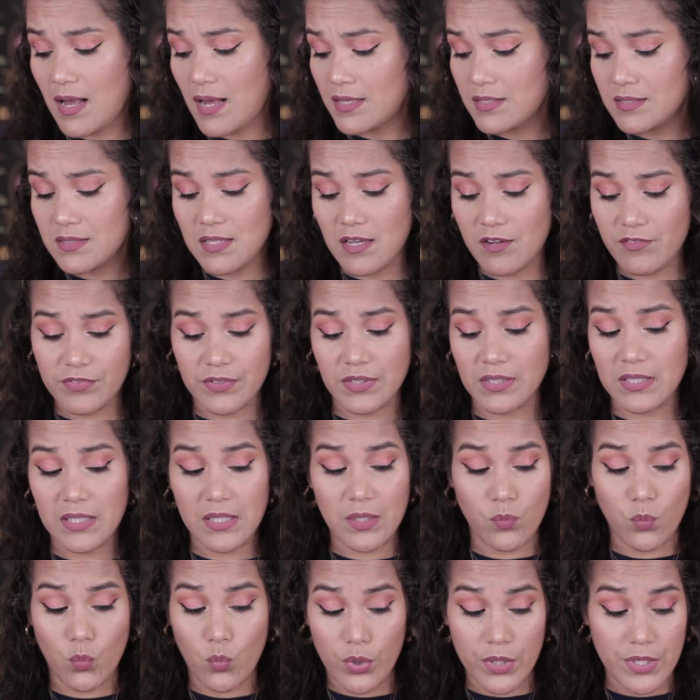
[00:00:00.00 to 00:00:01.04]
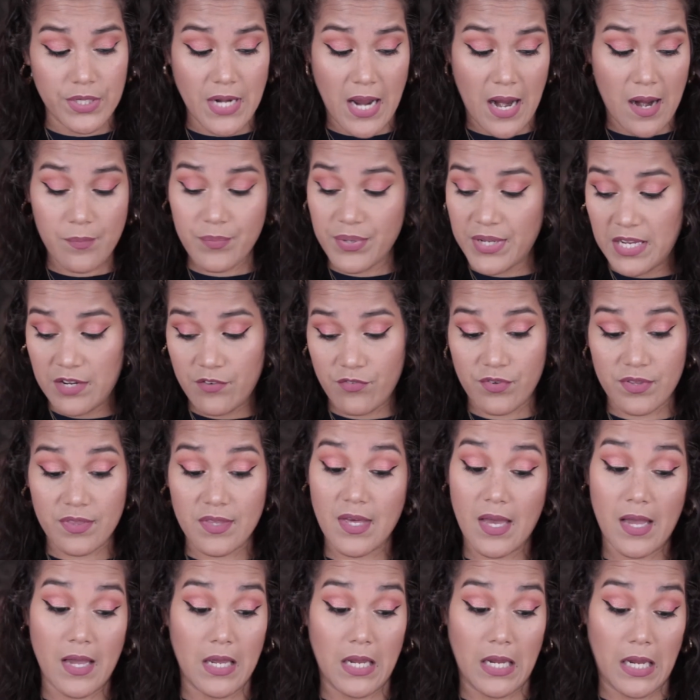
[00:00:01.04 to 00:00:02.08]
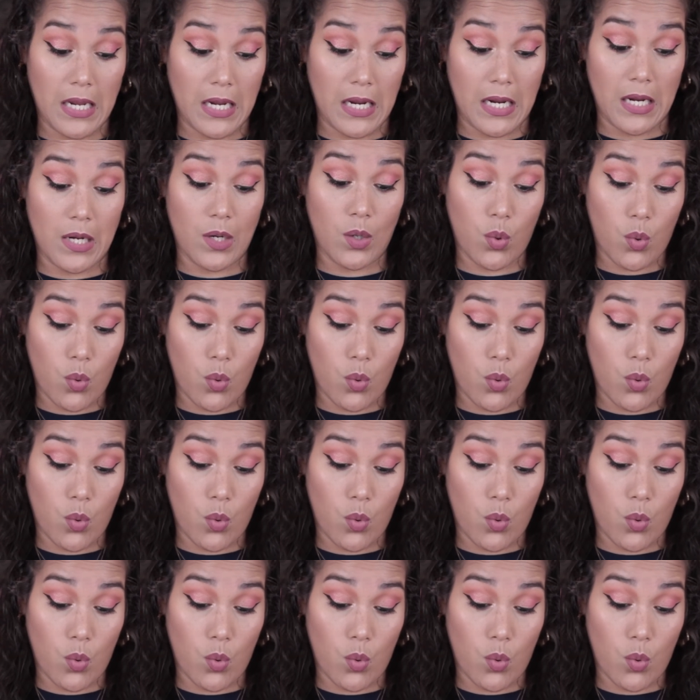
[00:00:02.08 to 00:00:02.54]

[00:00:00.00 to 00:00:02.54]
I definitely would not pay for that at